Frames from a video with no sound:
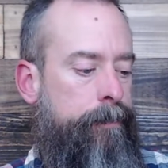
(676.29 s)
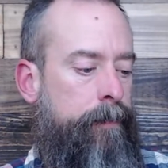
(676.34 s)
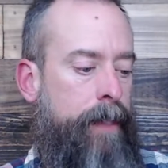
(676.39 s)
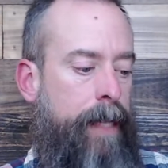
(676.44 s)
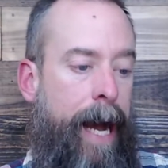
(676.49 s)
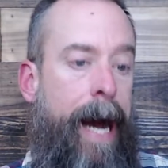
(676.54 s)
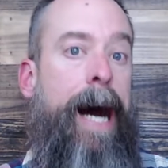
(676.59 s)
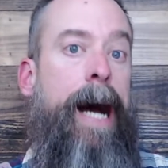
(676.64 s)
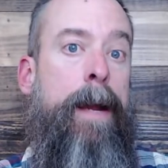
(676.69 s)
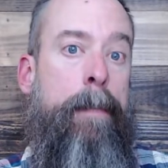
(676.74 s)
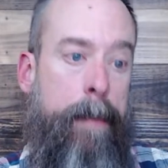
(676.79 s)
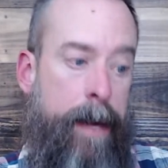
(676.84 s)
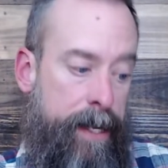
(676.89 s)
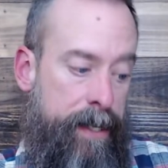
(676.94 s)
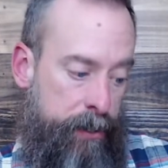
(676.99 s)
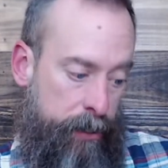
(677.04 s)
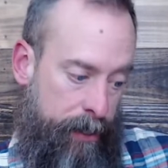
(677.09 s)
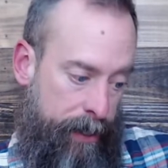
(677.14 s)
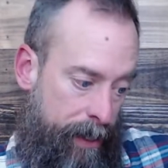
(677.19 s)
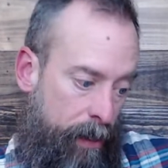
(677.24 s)
I
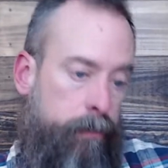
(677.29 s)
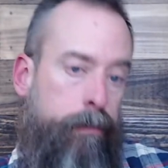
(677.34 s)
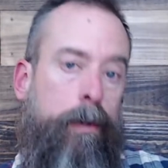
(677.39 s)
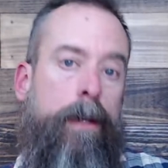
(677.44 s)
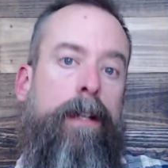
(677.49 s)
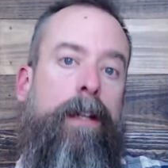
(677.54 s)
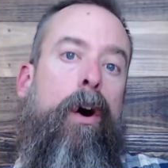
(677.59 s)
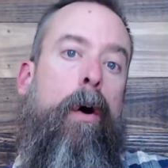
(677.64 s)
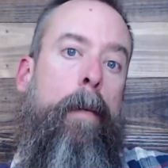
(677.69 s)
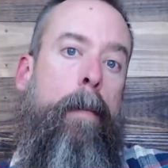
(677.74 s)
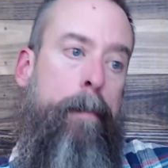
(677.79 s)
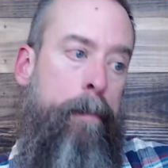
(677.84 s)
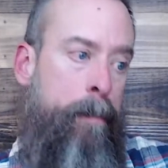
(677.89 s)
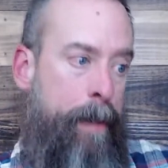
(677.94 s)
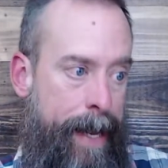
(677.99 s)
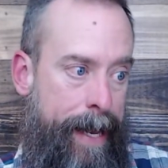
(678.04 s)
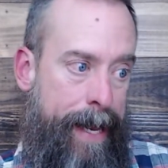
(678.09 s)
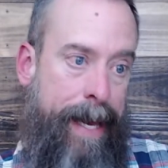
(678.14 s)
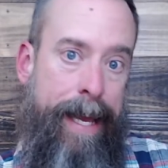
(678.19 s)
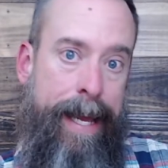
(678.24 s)
myself will
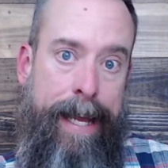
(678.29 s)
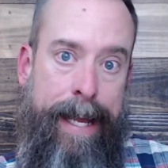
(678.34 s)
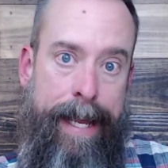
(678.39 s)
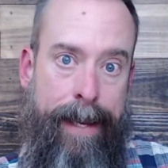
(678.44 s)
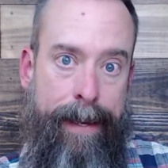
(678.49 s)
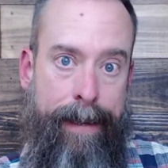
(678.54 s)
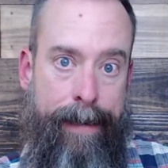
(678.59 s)
obey